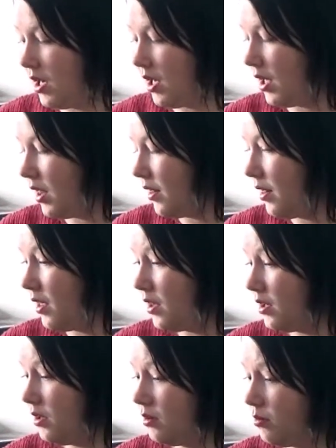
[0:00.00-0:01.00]
And
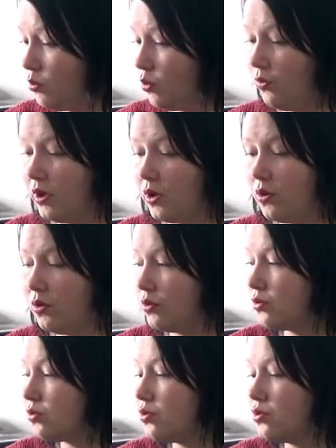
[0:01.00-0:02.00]
then moving
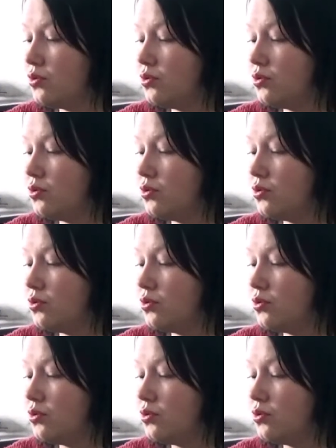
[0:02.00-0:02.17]
on to